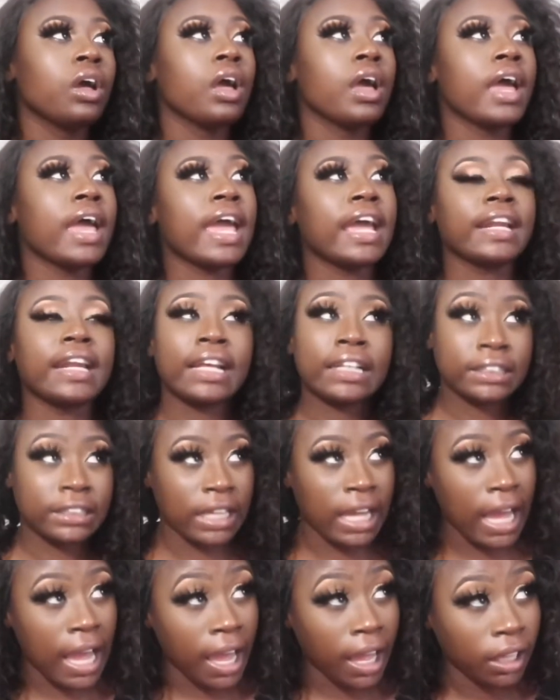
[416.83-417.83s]
At that
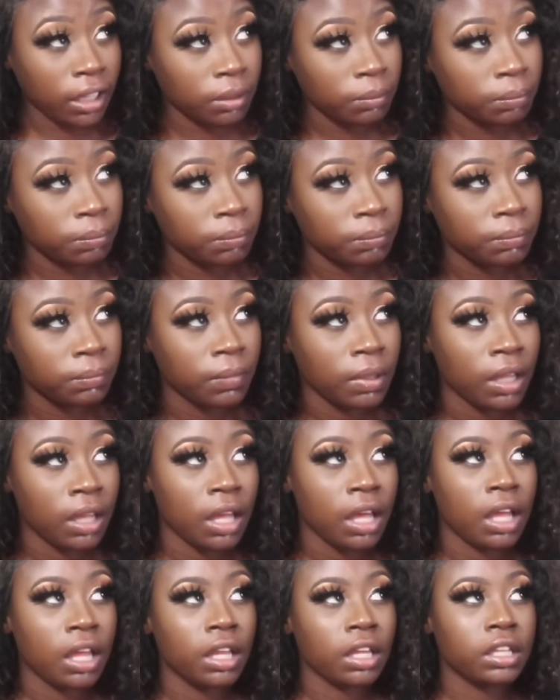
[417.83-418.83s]
time,
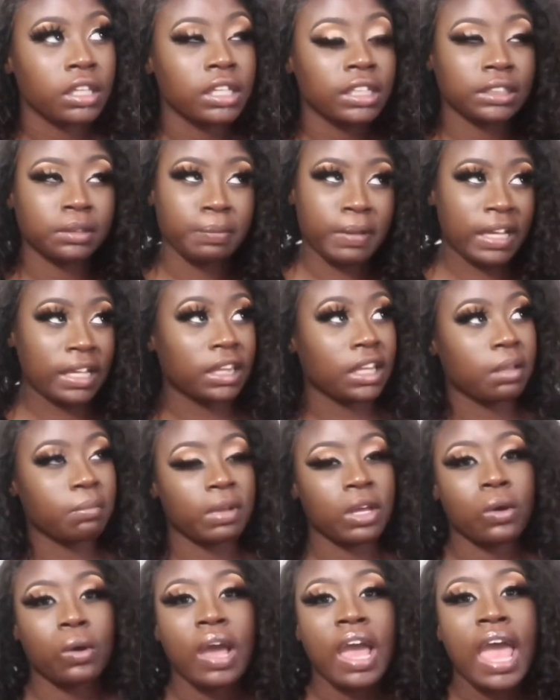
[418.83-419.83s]
the speed
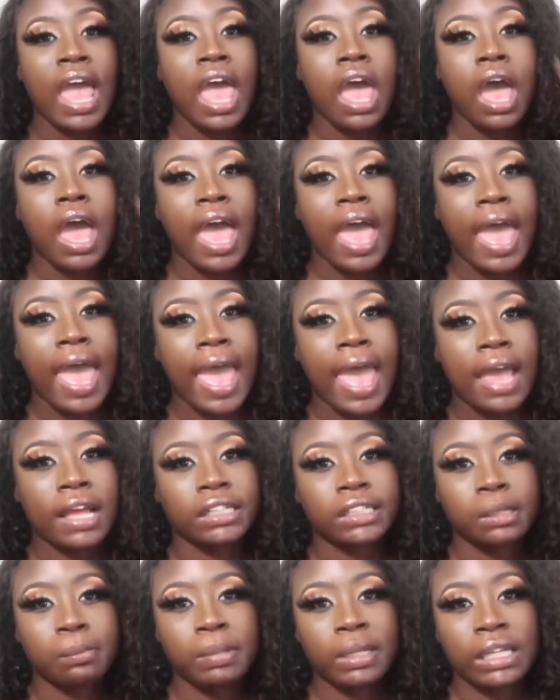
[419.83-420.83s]
limit had
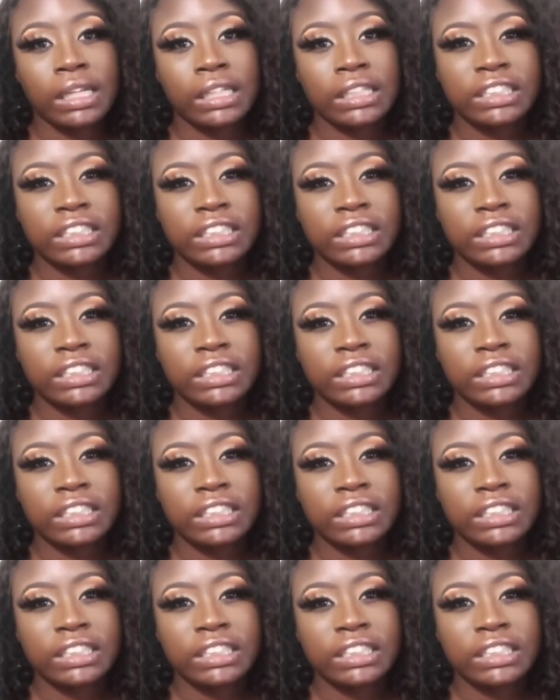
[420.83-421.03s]
to be